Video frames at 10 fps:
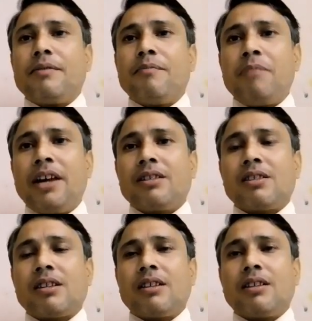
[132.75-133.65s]

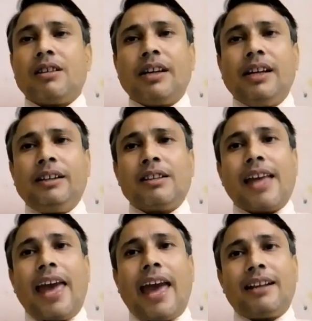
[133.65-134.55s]
makes
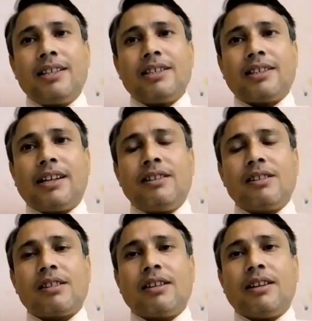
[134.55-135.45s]
its
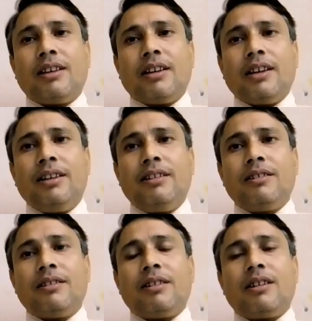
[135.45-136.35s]
existence
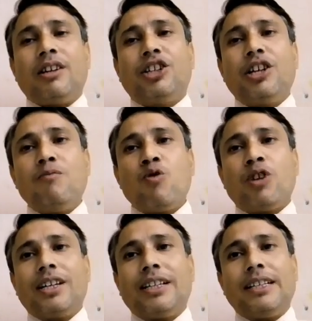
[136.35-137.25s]
in a
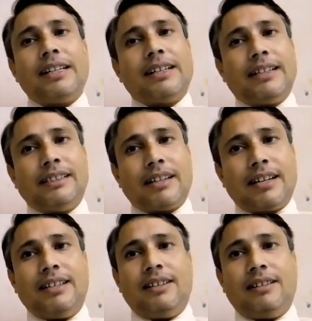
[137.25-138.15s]
democratic
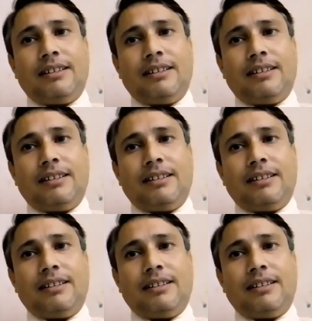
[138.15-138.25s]
country.